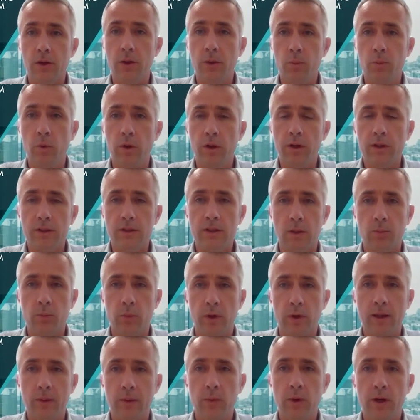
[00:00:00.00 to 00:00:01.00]
go and work
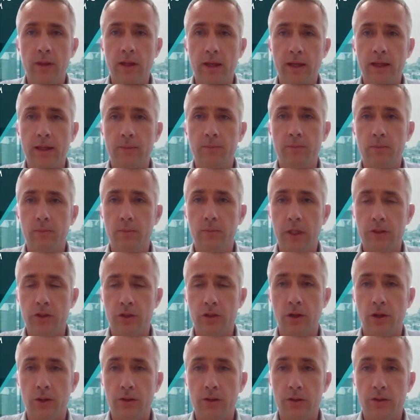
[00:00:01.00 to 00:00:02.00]
somewhere where they're
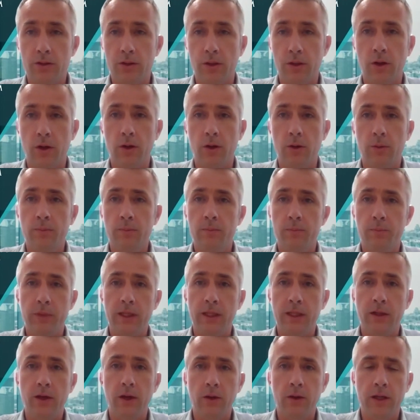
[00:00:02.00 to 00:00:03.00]
much closer to home,
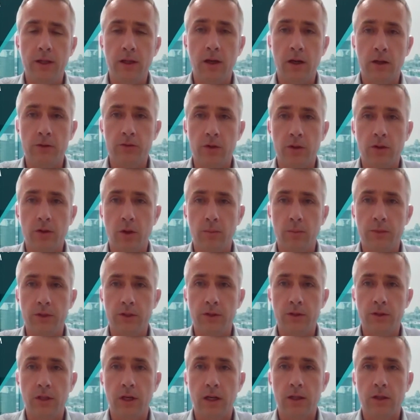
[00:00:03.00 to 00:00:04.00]
being only 100
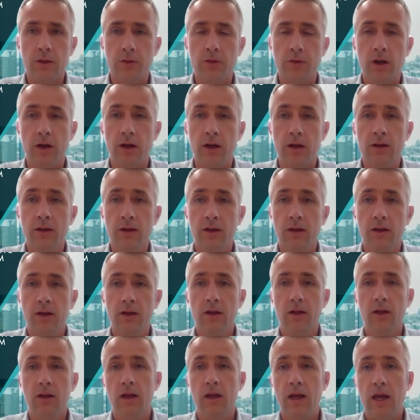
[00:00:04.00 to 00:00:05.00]
kilometers to Accra,
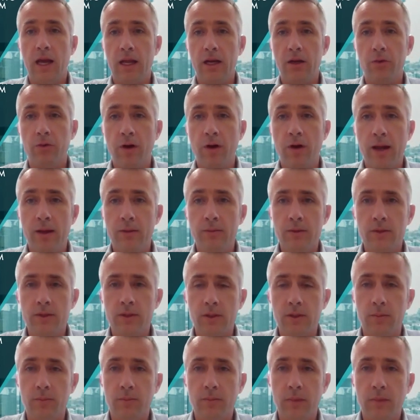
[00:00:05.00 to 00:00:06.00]
and around
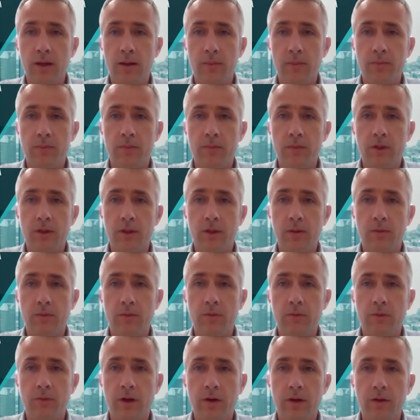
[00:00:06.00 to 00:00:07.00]
some,
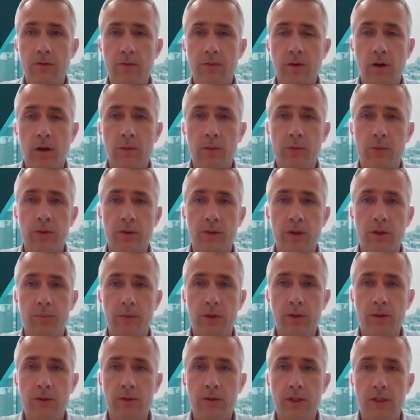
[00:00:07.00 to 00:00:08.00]
very vibrant
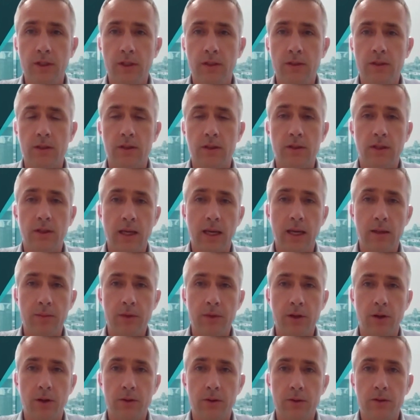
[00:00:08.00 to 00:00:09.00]
communities,
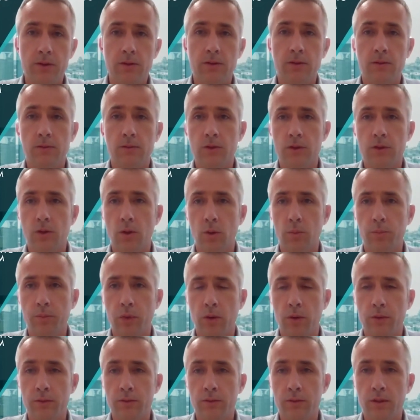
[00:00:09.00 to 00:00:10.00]
Cape Coast, Salt
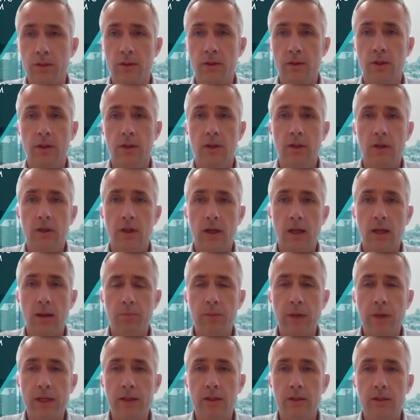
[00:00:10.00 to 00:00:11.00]
Pond,
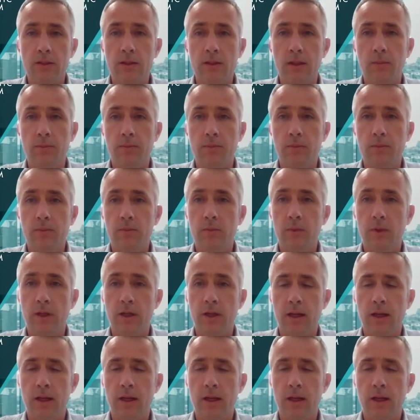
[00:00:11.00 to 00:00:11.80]
Mankasim,